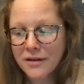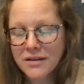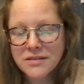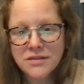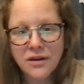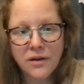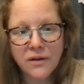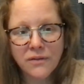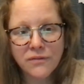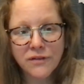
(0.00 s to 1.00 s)
And
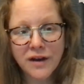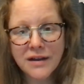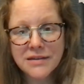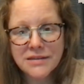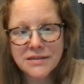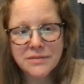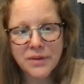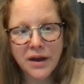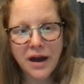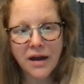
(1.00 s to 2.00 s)
so for us, it's
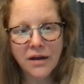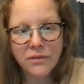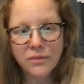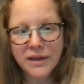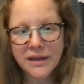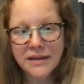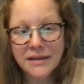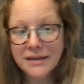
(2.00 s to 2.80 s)
about how do we